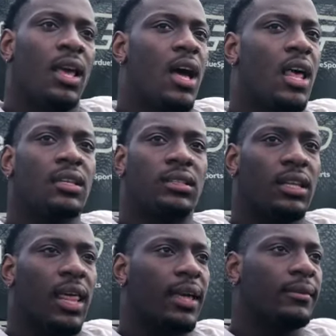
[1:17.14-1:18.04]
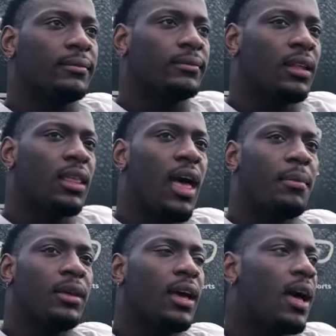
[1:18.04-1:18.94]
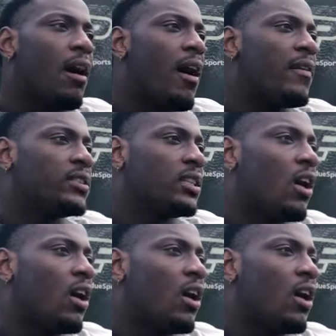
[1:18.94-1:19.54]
Honestly, like, I mean, obviously